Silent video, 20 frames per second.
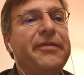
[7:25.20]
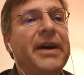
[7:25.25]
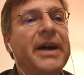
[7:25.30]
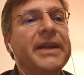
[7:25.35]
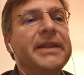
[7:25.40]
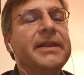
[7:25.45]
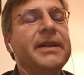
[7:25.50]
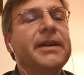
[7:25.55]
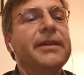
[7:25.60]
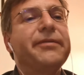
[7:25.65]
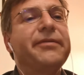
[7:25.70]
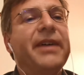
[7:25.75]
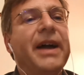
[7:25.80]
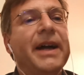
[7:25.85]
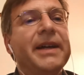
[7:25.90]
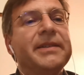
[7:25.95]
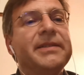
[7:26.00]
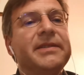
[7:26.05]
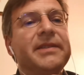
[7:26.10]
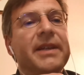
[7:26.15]
Finding a
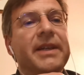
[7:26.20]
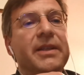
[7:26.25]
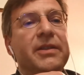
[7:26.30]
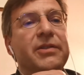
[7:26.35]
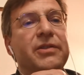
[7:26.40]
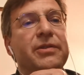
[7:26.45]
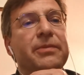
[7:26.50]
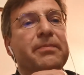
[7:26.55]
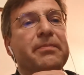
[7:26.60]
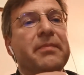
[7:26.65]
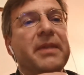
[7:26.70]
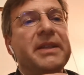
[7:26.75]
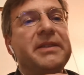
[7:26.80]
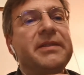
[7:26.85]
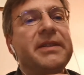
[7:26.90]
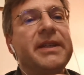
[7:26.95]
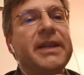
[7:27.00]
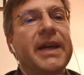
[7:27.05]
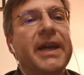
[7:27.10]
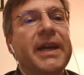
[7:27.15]
vaccine to
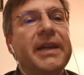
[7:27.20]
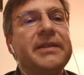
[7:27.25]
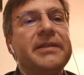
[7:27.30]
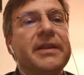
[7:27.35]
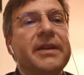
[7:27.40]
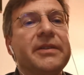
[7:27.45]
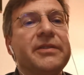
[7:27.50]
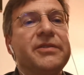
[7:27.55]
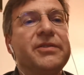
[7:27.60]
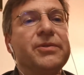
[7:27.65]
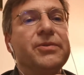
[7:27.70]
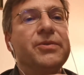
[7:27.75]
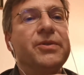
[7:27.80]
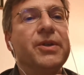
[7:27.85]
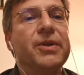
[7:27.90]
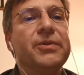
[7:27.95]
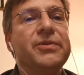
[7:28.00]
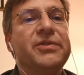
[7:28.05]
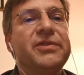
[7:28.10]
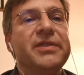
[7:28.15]
mitigate a
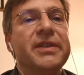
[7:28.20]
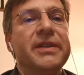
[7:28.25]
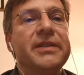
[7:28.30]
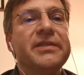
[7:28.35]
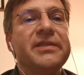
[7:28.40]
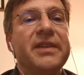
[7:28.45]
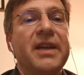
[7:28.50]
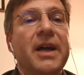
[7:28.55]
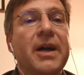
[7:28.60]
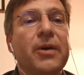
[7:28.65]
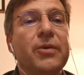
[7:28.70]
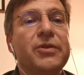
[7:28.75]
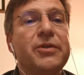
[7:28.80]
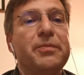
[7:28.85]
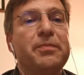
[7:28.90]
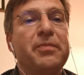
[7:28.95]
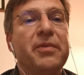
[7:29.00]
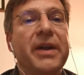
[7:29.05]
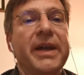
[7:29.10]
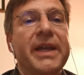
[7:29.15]
zoonosis
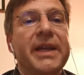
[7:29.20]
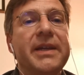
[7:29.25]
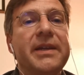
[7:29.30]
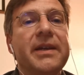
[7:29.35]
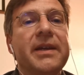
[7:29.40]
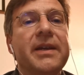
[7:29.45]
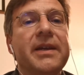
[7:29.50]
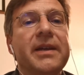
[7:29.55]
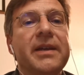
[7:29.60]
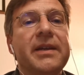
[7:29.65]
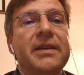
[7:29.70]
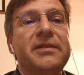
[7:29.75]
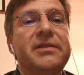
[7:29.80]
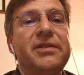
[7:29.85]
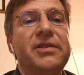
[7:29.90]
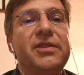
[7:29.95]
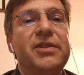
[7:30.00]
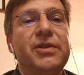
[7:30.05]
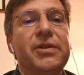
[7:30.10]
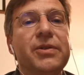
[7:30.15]
outbreak
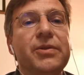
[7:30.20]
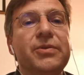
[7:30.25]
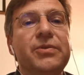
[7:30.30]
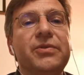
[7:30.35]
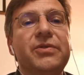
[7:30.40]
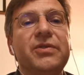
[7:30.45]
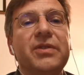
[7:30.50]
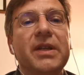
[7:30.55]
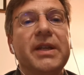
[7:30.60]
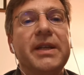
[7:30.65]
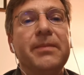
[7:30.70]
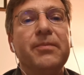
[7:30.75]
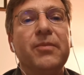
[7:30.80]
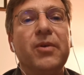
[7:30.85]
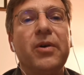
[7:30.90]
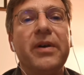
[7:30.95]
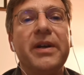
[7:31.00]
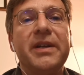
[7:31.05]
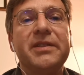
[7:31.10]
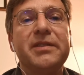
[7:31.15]
is hugely
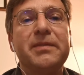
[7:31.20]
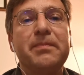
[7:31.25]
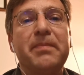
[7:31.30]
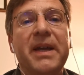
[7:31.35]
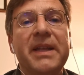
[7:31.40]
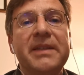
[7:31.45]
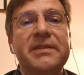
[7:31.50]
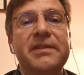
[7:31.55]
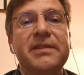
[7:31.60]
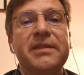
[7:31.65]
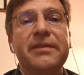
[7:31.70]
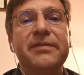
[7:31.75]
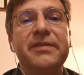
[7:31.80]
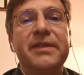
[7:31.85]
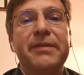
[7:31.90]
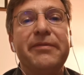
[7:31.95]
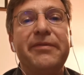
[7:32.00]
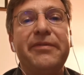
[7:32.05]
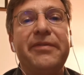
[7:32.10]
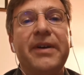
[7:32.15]
more
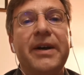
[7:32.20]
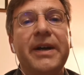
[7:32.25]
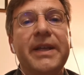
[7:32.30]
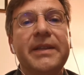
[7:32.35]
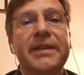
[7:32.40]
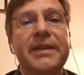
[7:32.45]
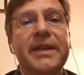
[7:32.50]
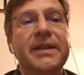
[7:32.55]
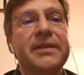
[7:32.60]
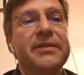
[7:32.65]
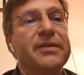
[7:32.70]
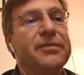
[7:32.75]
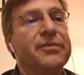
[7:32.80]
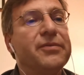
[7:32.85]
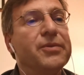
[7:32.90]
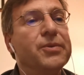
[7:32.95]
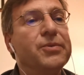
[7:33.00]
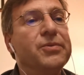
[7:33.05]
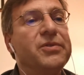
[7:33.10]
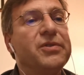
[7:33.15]
expensive than finding
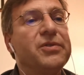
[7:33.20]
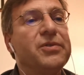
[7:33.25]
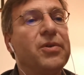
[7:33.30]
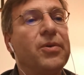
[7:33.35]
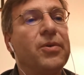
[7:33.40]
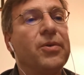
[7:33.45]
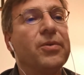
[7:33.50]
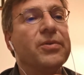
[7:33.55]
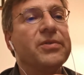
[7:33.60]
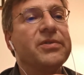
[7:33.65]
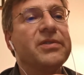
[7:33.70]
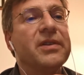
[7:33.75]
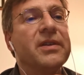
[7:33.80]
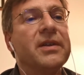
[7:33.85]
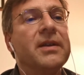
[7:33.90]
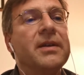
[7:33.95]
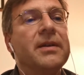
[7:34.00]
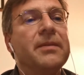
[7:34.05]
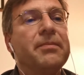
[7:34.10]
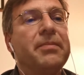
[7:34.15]
the root
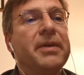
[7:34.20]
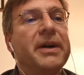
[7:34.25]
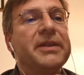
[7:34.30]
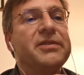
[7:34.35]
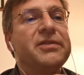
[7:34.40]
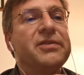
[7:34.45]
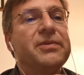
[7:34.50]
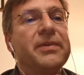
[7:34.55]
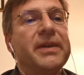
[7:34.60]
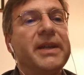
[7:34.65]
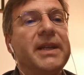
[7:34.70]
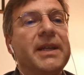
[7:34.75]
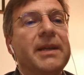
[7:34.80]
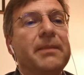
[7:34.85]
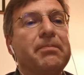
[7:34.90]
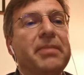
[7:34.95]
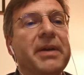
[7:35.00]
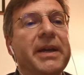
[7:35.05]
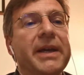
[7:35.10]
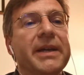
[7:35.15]
cause by
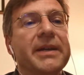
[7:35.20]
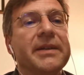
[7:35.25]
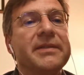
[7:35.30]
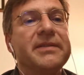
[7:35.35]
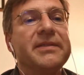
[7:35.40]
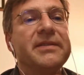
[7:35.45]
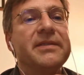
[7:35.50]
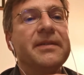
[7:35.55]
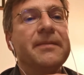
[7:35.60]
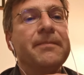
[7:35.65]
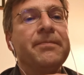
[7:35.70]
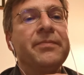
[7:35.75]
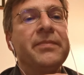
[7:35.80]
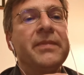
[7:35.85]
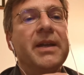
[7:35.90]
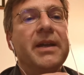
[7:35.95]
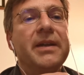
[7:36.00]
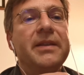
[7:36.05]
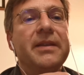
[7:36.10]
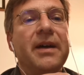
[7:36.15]
screening pigs
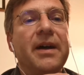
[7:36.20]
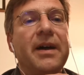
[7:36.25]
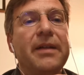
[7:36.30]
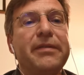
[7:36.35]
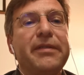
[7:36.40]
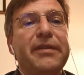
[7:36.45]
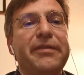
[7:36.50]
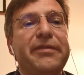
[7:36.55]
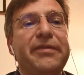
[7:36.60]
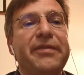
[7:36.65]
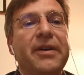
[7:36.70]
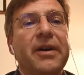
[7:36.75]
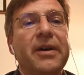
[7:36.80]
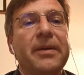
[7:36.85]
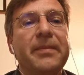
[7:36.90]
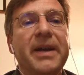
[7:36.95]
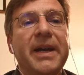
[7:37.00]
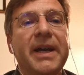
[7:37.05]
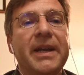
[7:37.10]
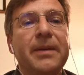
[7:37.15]
and other
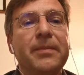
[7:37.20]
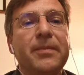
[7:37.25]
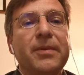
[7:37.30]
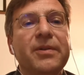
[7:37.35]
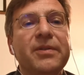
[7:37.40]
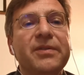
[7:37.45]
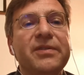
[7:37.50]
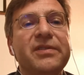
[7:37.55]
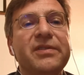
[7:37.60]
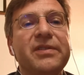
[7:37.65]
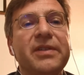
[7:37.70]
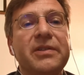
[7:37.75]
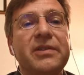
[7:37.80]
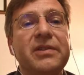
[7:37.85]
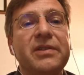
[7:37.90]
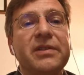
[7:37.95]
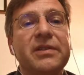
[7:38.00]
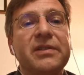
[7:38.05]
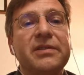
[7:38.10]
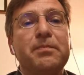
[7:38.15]
farm animals
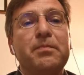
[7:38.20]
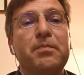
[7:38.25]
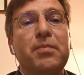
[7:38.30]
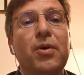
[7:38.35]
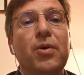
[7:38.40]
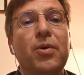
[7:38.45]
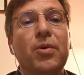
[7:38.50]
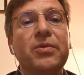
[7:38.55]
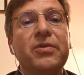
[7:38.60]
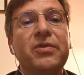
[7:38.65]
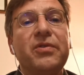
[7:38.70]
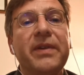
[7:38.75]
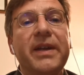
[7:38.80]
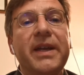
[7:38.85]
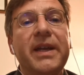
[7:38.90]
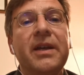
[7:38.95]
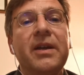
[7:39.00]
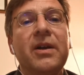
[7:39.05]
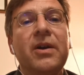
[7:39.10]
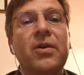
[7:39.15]
such as
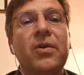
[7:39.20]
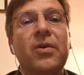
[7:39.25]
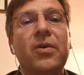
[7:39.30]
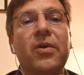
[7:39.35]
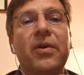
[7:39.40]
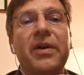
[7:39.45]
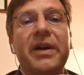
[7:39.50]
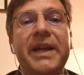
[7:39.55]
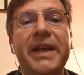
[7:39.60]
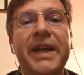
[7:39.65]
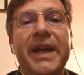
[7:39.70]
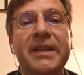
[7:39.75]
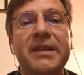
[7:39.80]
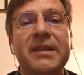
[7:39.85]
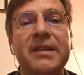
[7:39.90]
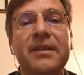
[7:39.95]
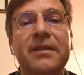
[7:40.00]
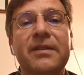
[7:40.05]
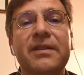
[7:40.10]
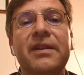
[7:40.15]
poultry or
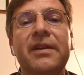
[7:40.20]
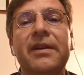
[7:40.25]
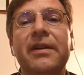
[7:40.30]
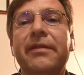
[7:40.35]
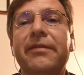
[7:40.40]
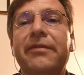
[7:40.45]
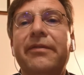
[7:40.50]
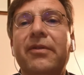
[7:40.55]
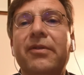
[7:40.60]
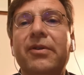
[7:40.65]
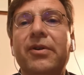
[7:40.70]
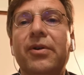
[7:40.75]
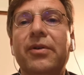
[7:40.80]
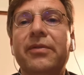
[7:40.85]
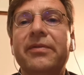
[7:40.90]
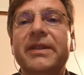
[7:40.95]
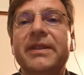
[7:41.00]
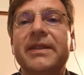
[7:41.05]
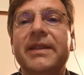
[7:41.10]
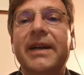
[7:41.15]
cattle for
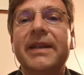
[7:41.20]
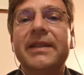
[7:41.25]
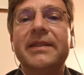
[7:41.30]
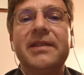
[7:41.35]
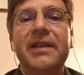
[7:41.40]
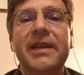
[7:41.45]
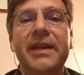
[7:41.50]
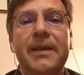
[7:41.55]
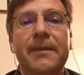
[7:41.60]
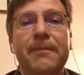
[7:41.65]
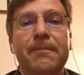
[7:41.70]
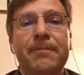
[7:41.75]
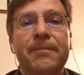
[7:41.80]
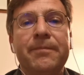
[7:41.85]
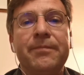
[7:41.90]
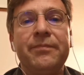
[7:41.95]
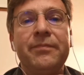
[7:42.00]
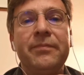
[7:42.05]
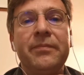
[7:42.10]
COVID-19.